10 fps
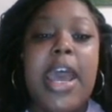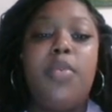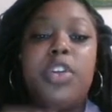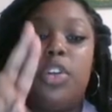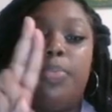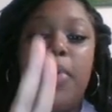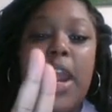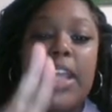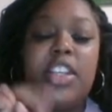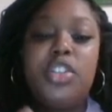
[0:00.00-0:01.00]
I want you to
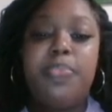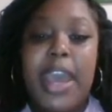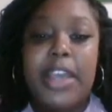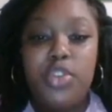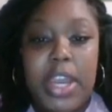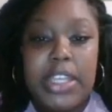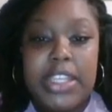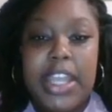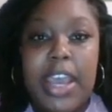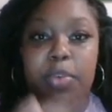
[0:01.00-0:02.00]
practice by
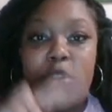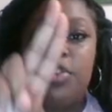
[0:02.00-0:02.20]
tracing that with